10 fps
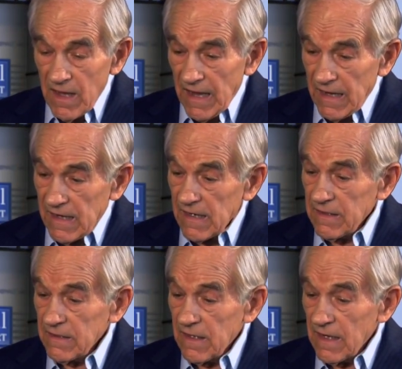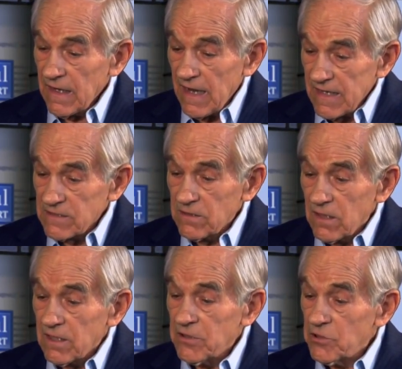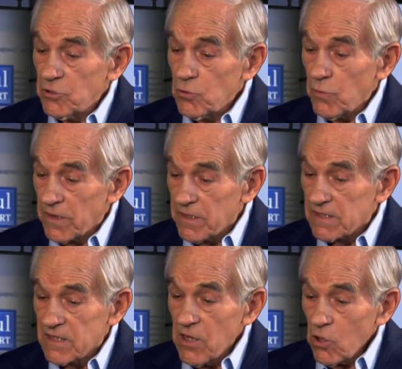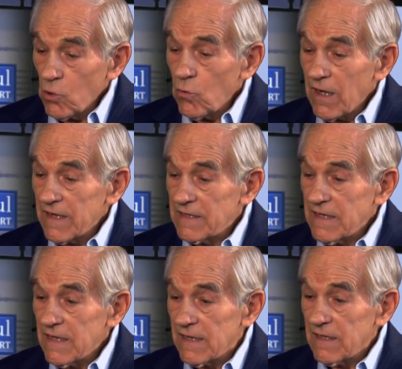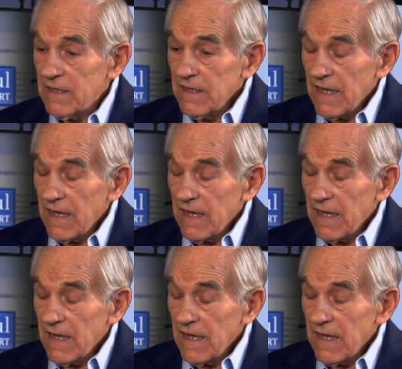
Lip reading: And it has a lot to do with this whole idea.